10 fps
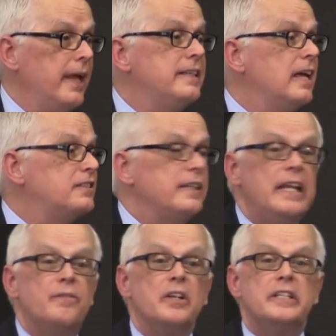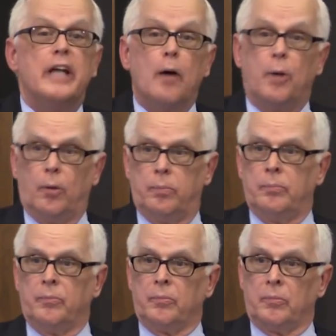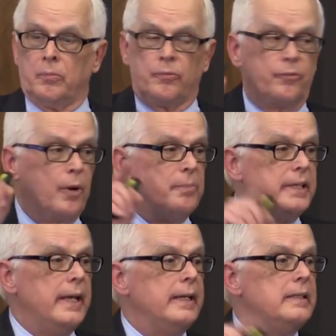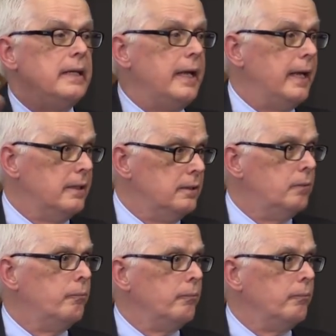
It doesn't even double from beginning to end.